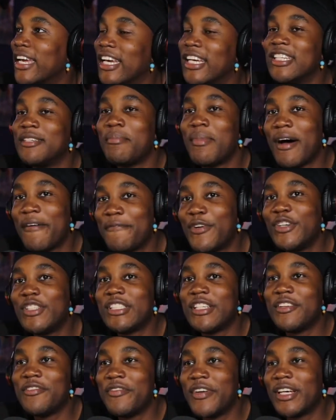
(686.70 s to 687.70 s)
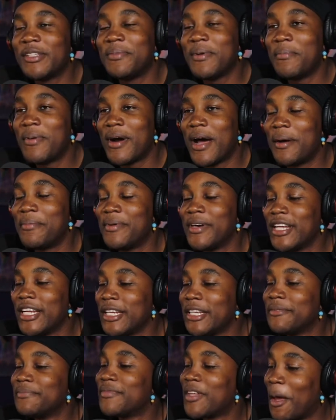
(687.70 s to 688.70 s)
is my first investment
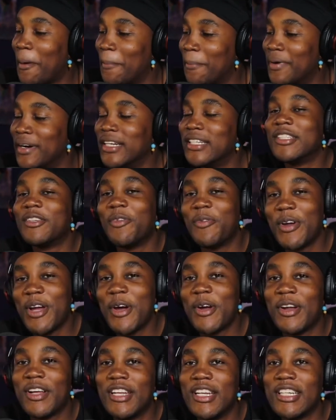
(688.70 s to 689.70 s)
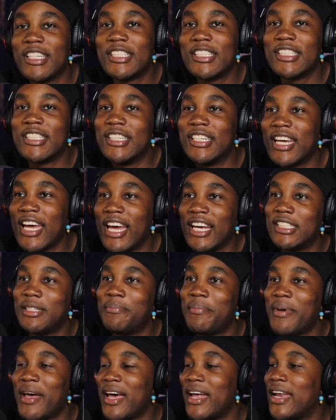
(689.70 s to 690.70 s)
property, but we're going to look to
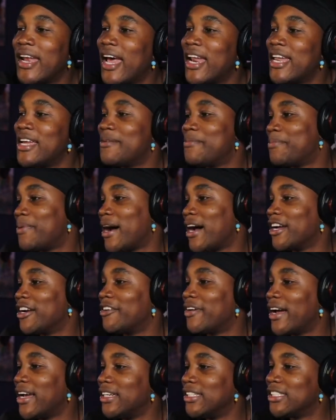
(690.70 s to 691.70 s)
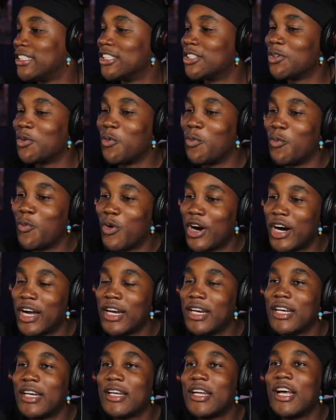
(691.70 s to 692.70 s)
expand that empire, right? Just
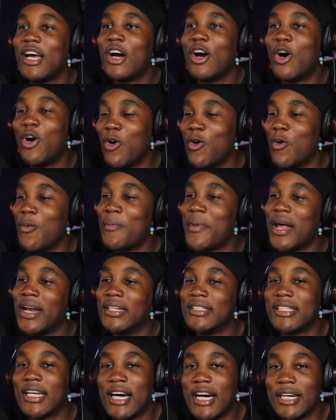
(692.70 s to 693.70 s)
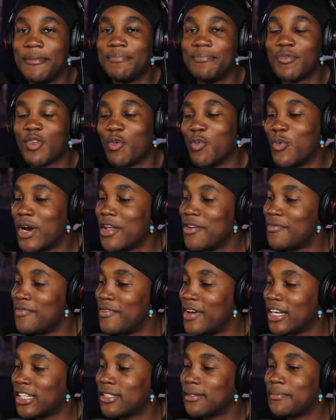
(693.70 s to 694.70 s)
one home at a time, one
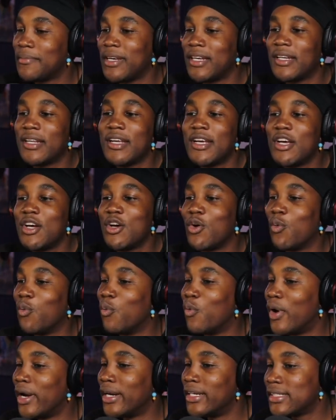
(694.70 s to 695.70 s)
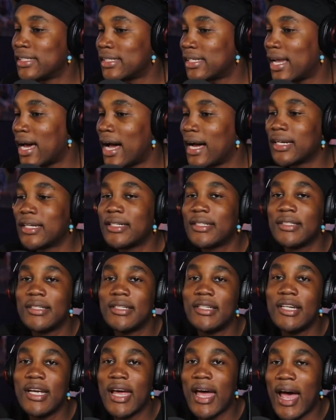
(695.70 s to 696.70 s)
investment, one stock,
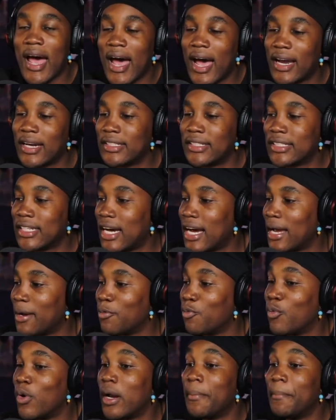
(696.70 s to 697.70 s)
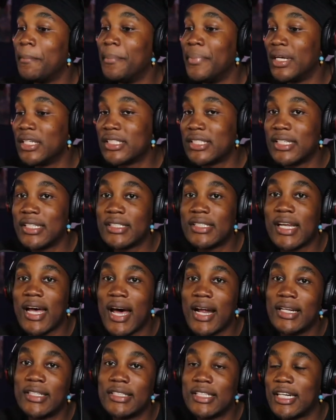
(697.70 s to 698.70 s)
at a time, one business
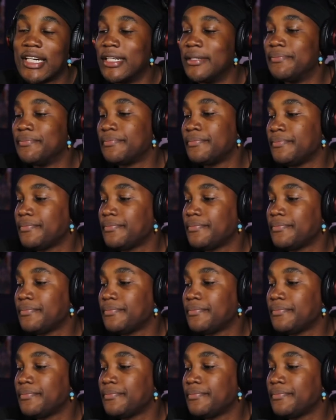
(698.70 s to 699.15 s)
at a time.